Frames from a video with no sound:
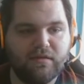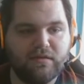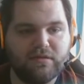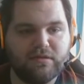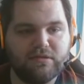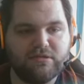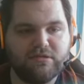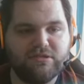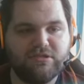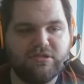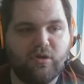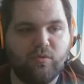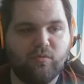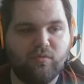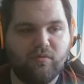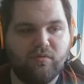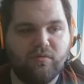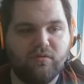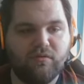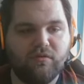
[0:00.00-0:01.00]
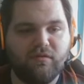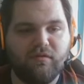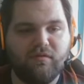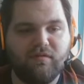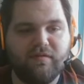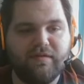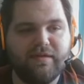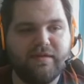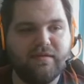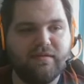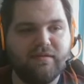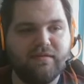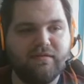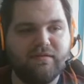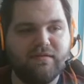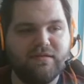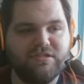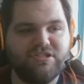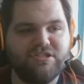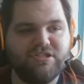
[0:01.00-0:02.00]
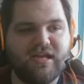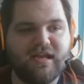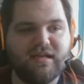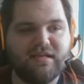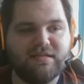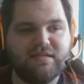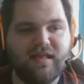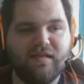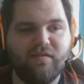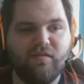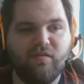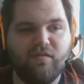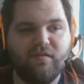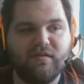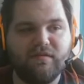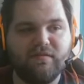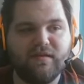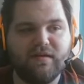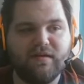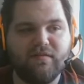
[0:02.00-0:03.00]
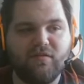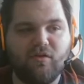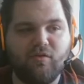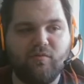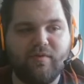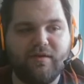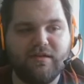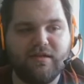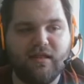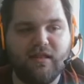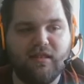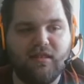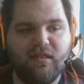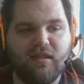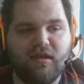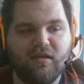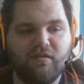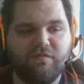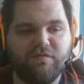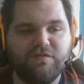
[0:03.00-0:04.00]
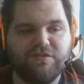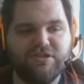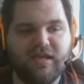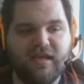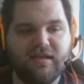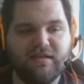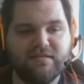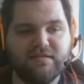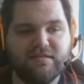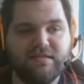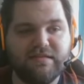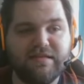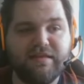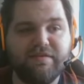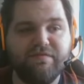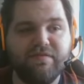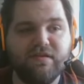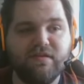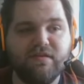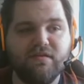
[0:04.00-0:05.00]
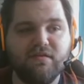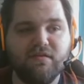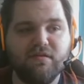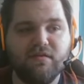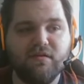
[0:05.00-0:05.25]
So, seeing the checks, as you see, there's already a lot of checks. Even